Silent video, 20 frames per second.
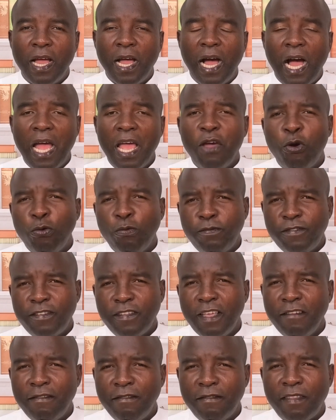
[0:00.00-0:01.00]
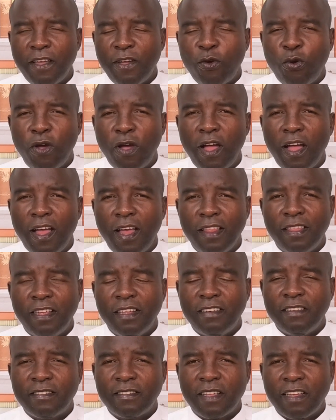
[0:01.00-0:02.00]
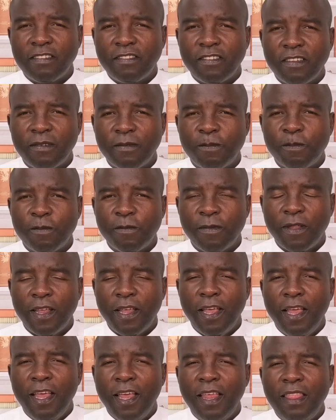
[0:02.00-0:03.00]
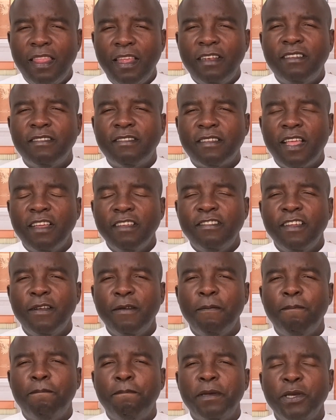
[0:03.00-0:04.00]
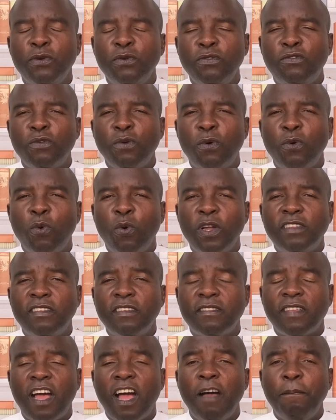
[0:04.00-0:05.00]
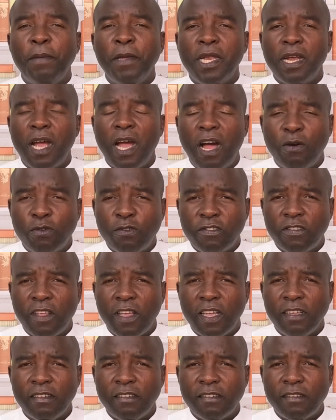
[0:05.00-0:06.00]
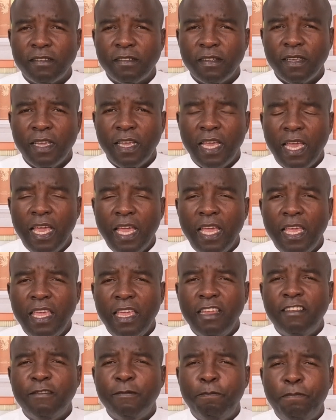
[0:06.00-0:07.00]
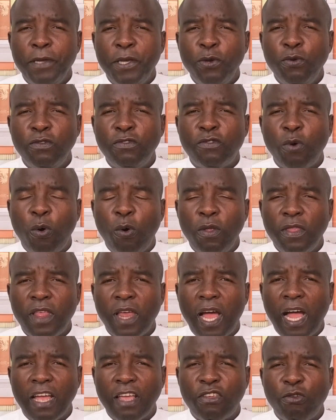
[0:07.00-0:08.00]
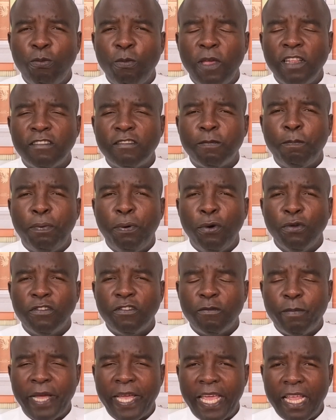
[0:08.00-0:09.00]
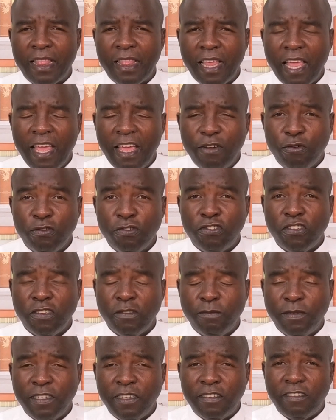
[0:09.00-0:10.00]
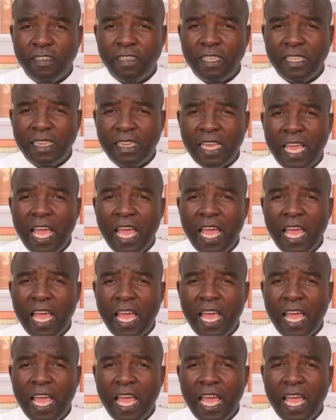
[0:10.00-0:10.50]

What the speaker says: I observe the discussion. The discussion builds on what is happening outside. It builds on the arguments posed by the LGBT.